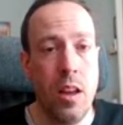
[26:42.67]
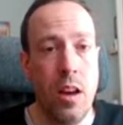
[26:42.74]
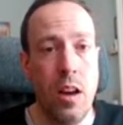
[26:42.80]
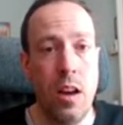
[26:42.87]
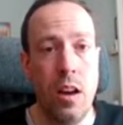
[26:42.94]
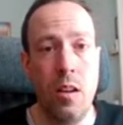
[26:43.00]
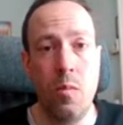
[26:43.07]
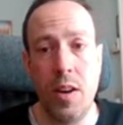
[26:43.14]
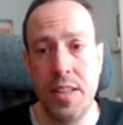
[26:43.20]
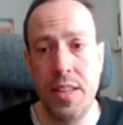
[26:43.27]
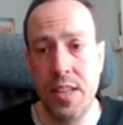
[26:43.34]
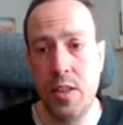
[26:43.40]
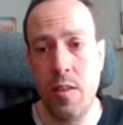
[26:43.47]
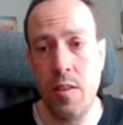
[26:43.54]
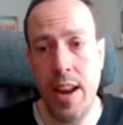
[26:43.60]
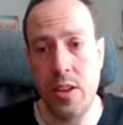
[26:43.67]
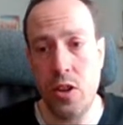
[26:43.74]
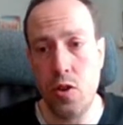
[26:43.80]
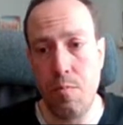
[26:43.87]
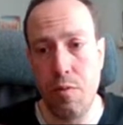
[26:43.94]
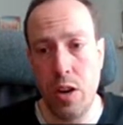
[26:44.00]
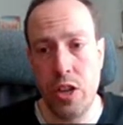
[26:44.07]
What is the
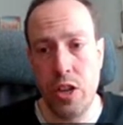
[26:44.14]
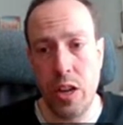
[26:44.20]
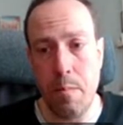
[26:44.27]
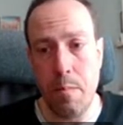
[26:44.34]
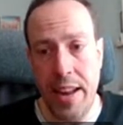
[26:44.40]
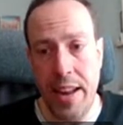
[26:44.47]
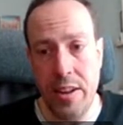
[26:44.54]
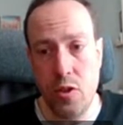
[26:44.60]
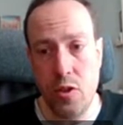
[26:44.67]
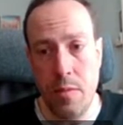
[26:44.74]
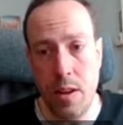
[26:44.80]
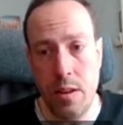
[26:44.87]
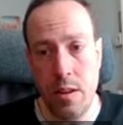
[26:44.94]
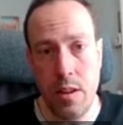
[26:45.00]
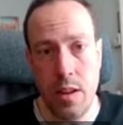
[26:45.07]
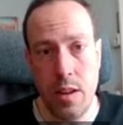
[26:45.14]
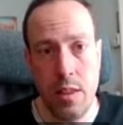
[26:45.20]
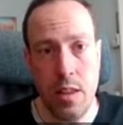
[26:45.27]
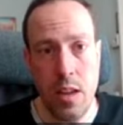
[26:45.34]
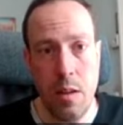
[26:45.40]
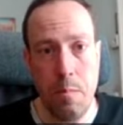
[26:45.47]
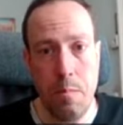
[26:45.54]
relation to project management
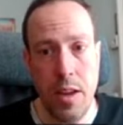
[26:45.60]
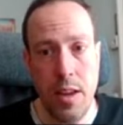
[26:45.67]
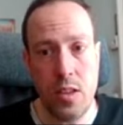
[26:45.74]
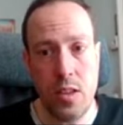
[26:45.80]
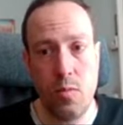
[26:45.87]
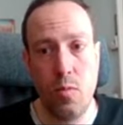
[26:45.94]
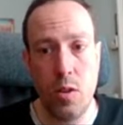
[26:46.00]
and DMPs?